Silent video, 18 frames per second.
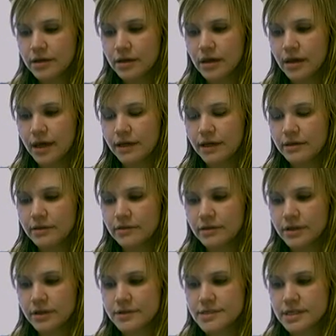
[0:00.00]
And
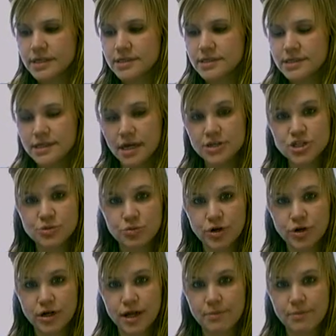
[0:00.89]
there's a discussion
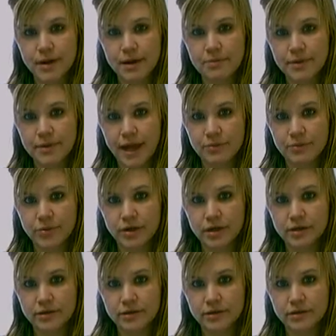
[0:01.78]
board up on
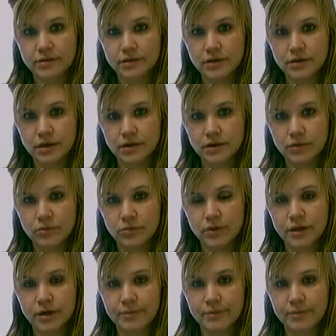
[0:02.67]
Blackboard where